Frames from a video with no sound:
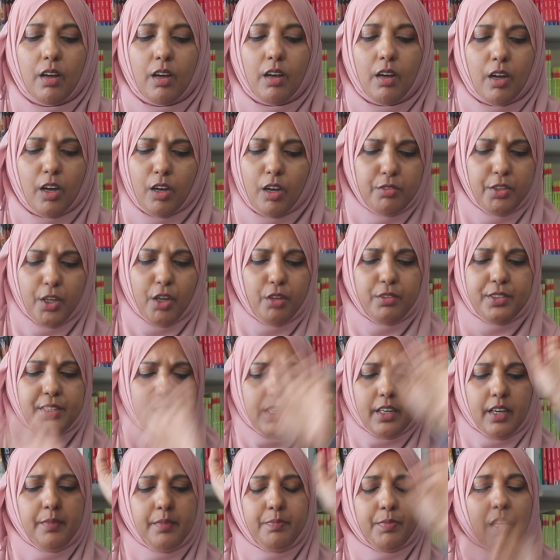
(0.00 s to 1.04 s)
Oh no,
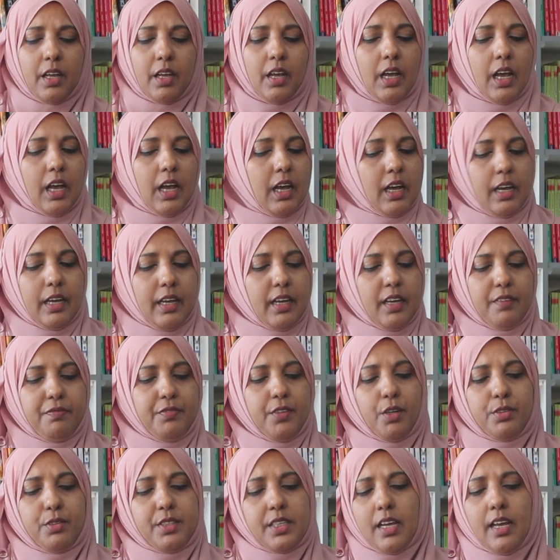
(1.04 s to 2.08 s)
dear. I have
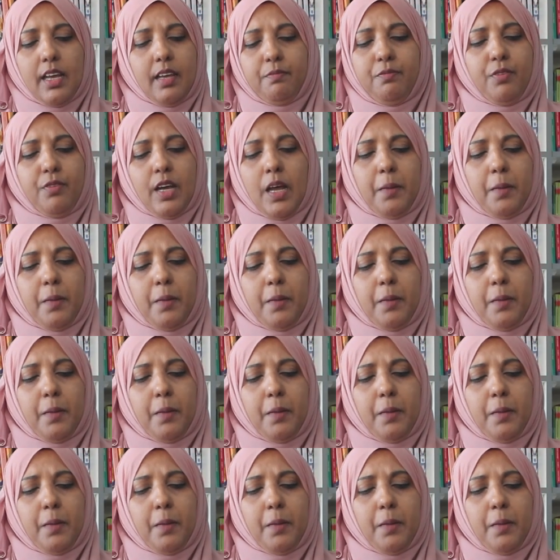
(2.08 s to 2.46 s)
no time for